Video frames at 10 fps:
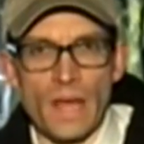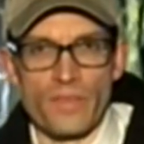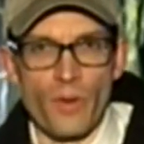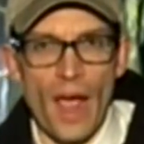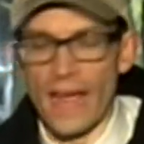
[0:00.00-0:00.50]

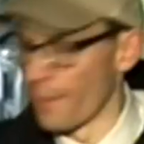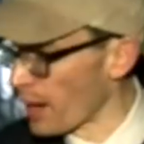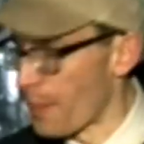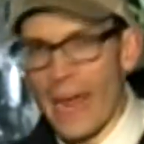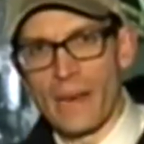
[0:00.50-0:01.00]
That's right.
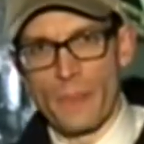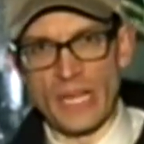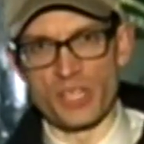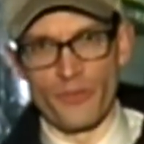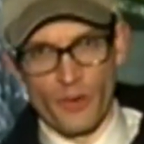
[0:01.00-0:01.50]
I'm going to paint a
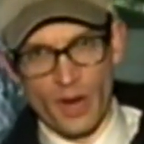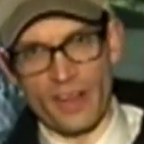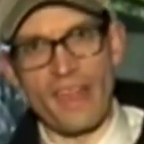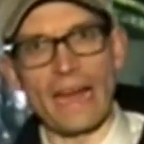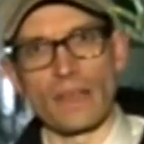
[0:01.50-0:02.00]
picture
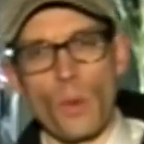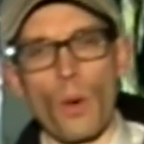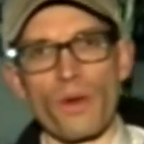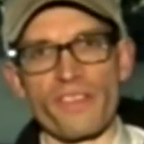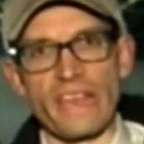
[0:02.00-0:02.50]
for exactly
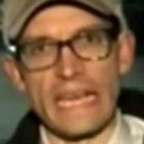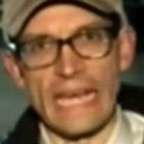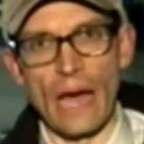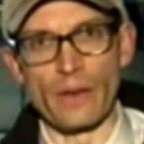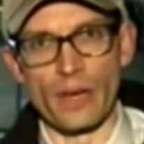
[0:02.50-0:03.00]
what we're
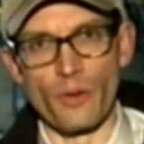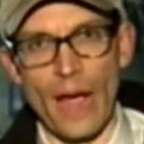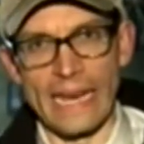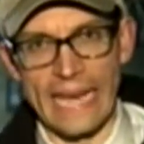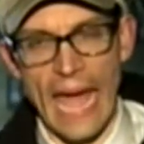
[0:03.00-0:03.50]
seeing out here
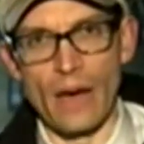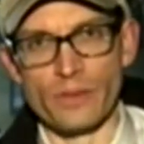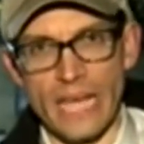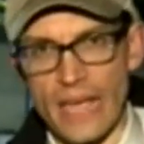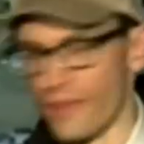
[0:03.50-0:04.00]
right
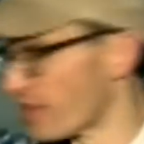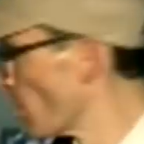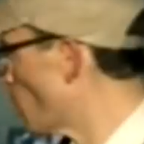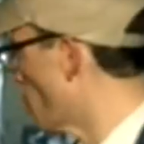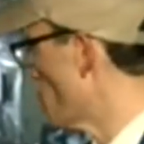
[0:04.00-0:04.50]
now, David.
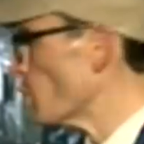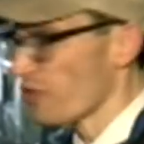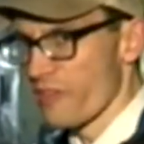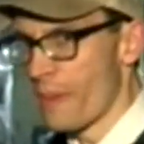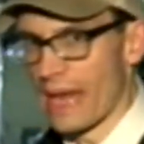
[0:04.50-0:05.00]
So
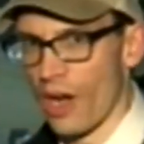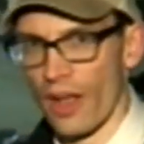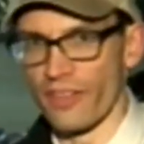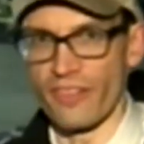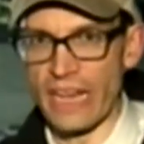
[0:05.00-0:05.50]
crews have been
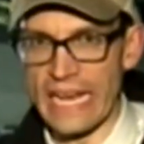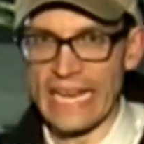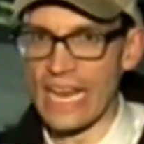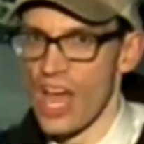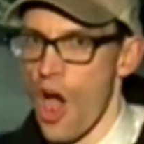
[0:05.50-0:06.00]
on
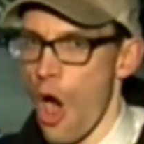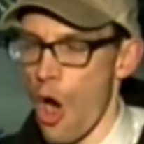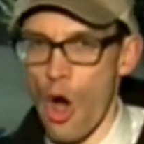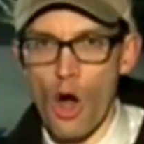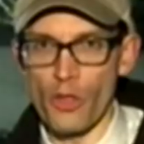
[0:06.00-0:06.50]
scene
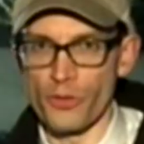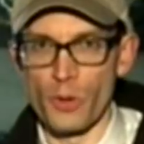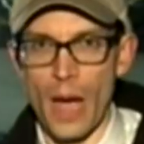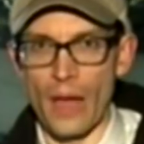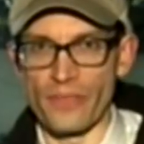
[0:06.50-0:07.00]
all
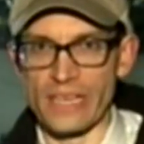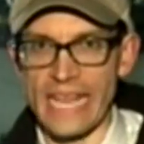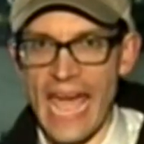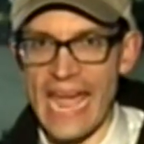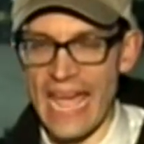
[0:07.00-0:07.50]
throughout
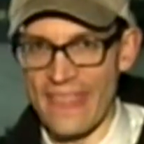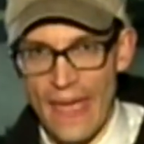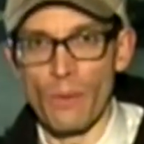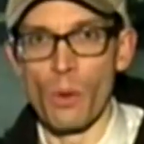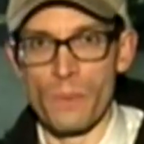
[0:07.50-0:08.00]
the day
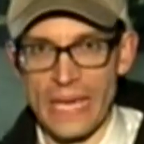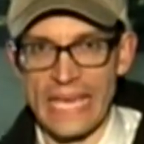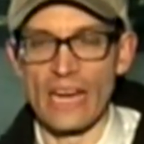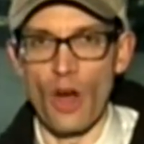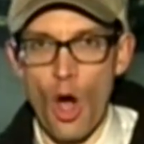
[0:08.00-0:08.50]
and they will
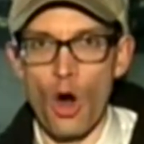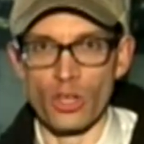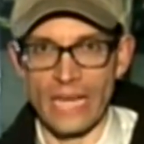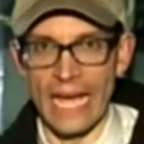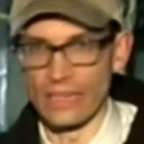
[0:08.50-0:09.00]
be here
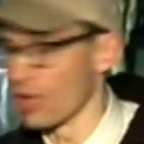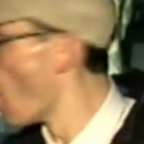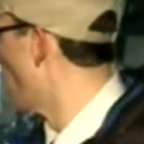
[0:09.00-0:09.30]
all night